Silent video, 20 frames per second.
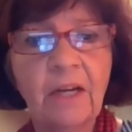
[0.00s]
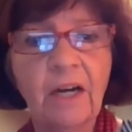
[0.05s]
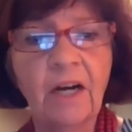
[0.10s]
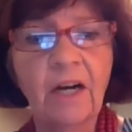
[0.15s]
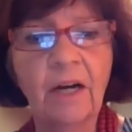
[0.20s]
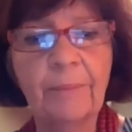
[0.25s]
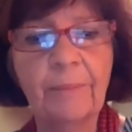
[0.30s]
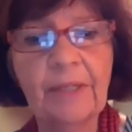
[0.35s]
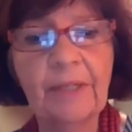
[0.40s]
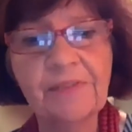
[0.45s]

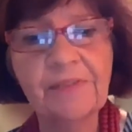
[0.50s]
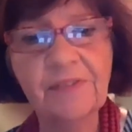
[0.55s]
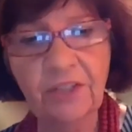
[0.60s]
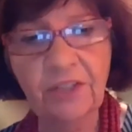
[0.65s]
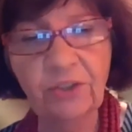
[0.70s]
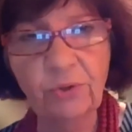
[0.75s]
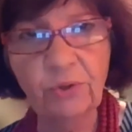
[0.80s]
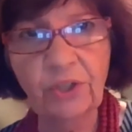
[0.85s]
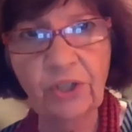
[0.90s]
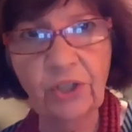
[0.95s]
um, because
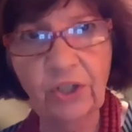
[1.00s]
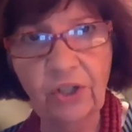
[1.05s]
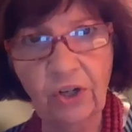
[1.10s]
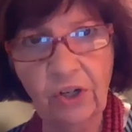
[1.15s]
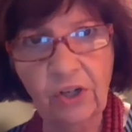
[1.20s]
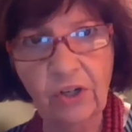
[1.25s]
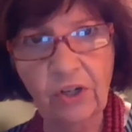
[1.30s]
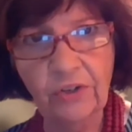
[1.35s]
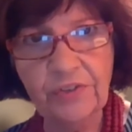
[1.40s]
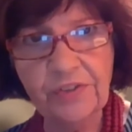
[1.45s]
then you can
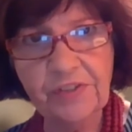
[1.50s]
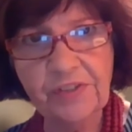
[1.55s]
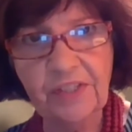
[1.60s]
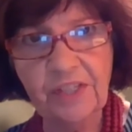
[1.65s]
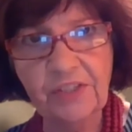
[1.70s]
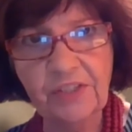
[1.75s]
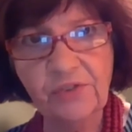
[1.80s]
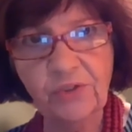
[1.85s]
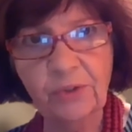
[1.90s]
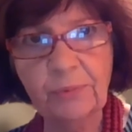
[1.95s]
call the
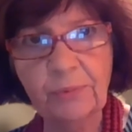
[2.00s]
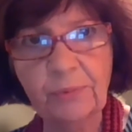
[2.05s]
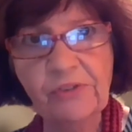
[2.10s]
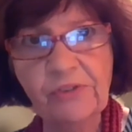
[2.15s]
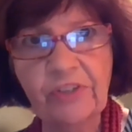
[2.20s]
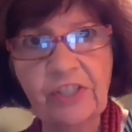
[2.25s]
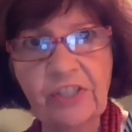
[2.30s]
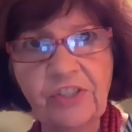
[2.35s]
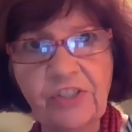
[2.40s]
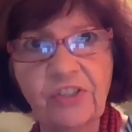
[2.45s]
state historic
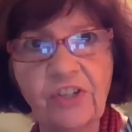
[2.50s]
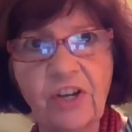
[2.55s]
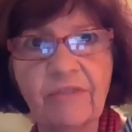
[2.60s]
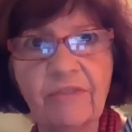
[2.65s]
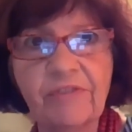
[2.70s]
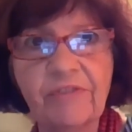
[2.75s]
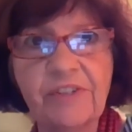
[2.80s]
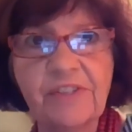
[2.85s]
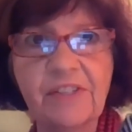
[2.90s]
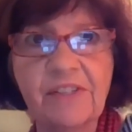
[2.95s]
preservation
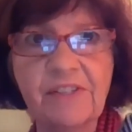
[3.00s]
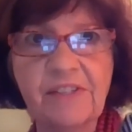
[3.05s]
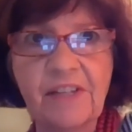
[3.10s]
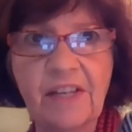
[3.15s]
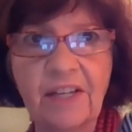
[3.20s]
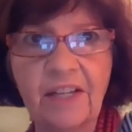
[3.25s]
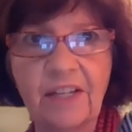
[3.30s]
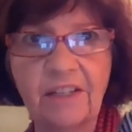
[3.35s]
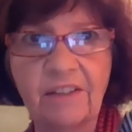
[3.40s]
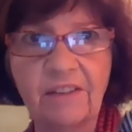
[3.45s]
office and
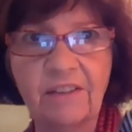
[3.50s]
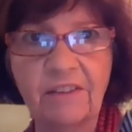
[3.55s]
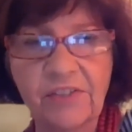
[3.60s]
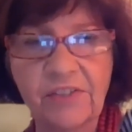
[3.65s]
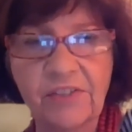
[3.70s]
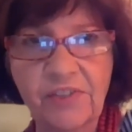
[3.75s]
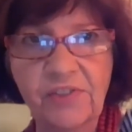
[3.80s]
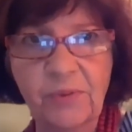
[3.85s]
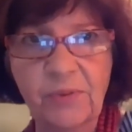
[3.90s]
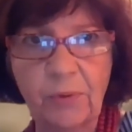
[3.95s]
say,
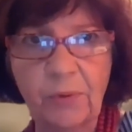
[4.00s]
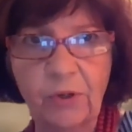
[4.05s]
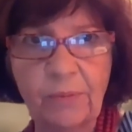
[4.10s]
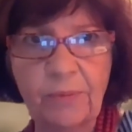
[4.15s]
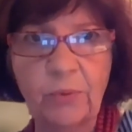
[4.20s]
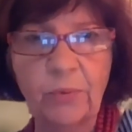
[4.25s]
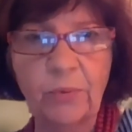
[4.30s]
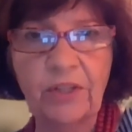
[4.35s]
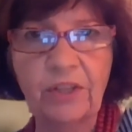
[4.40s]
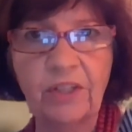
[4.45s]
this is the
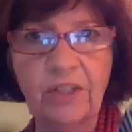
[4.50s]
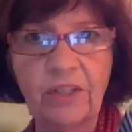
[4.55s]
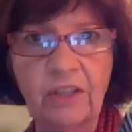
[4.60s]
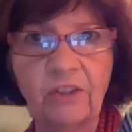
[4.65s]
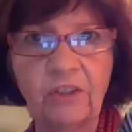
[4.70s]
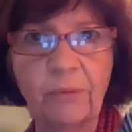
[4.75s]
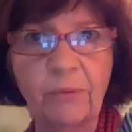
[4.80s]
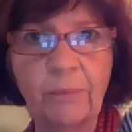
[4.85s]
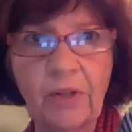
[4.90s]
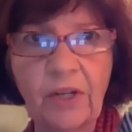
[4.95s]
permit we think
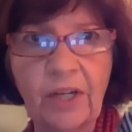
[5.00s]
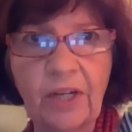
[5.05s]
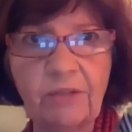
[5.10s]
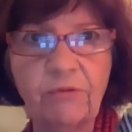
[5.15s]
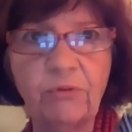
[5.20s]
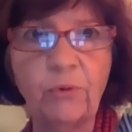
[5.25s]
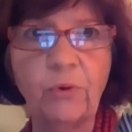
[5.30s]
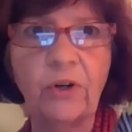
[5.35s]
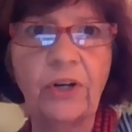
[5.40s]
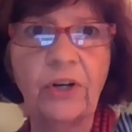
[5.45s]
they're applying
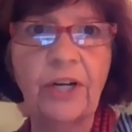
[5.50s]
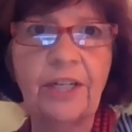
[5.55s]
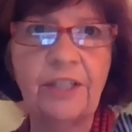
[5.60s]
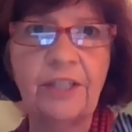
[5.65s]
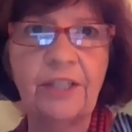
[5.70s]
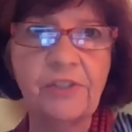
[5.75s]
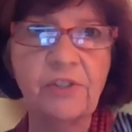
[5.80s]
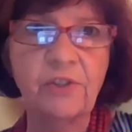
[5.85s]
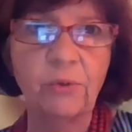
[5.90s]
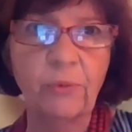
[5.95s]
for, and
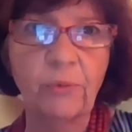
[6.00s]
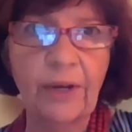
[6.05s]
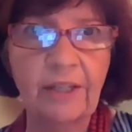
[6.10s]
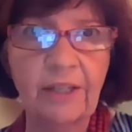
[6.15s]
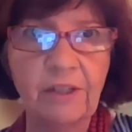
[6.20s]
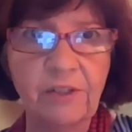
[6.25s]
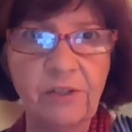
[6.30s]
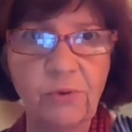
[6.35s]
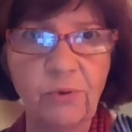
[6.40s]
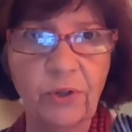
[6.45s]
is there a
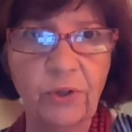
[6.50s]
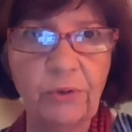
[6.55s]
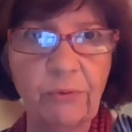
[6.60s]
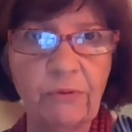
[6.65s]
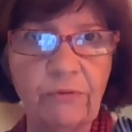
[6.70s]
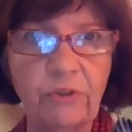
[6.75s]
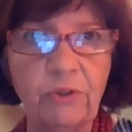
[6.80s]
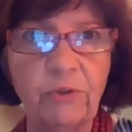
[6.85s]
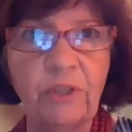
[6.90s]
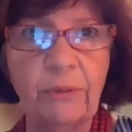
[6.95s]
regulatory
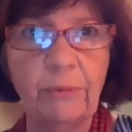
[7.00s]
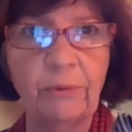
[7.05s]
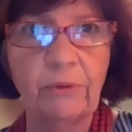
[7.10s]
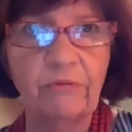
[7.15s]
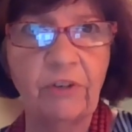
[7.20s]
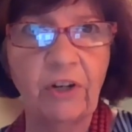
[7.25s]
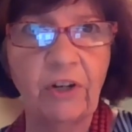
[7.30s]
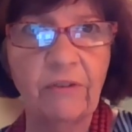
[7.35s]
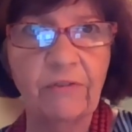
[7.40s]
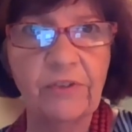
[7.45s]
review that would
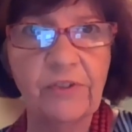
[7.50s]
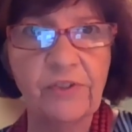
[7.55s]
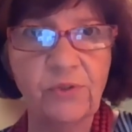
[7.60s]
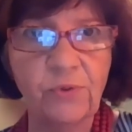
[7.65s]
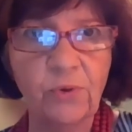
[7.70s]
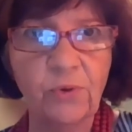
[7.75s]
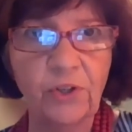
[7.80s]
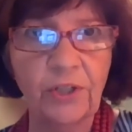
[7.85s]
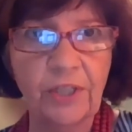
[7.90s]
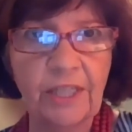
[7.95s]
involve
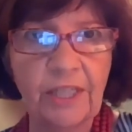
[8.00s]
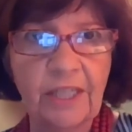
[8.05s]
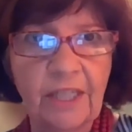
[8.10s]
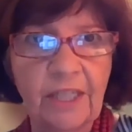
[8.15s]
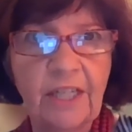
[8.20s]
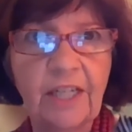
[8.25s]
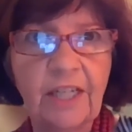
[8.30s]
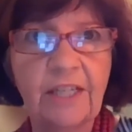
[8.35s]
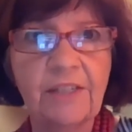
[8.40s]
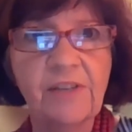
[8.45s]
historic?
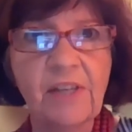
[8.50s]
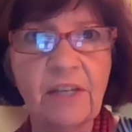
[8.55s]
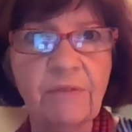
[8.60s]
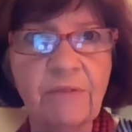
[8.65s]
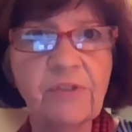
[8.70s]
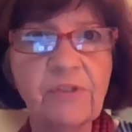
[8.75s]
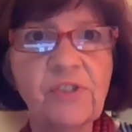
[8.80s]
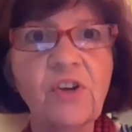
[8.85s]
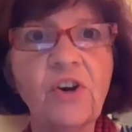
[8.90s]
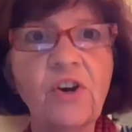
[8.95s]
And
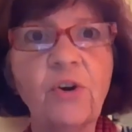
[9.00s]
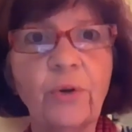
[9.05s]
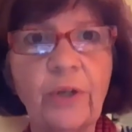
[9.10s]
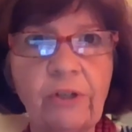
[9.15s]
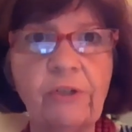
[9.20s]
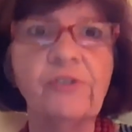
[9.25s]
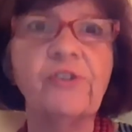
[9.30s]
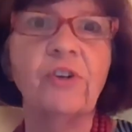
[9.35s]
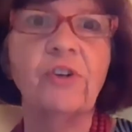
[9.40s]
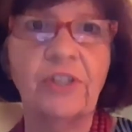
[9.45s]
if so,
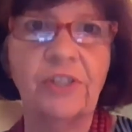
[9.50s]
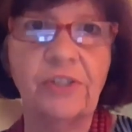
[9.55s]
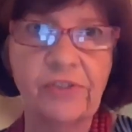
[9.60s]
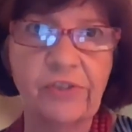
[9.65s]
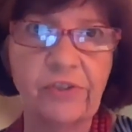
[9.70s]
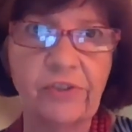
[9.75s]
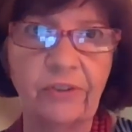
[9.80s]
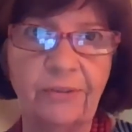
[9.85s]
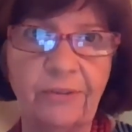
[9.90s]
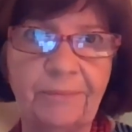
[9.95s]
here's our
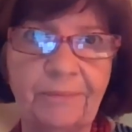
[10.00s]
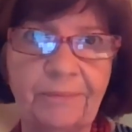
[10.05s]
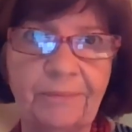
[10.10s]
concern.